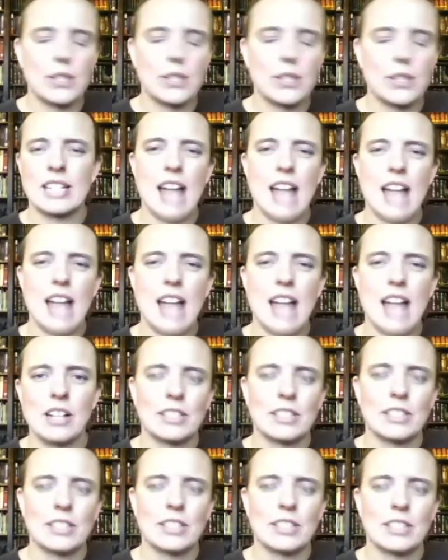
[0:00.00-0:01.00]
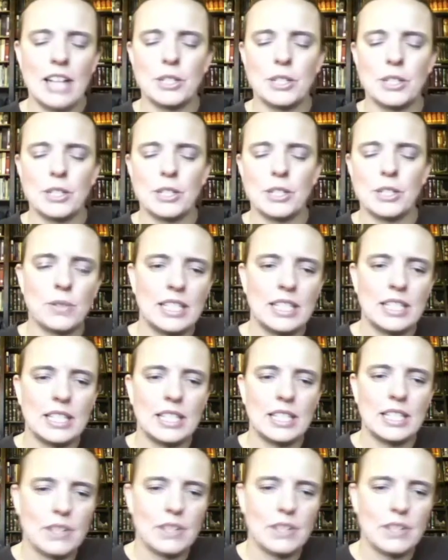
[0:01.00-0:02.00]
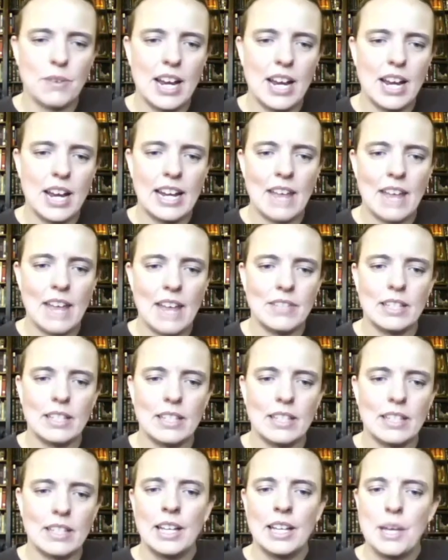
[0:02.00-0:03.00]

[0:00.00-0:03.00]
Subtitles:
or you can tile your screen left and right, have the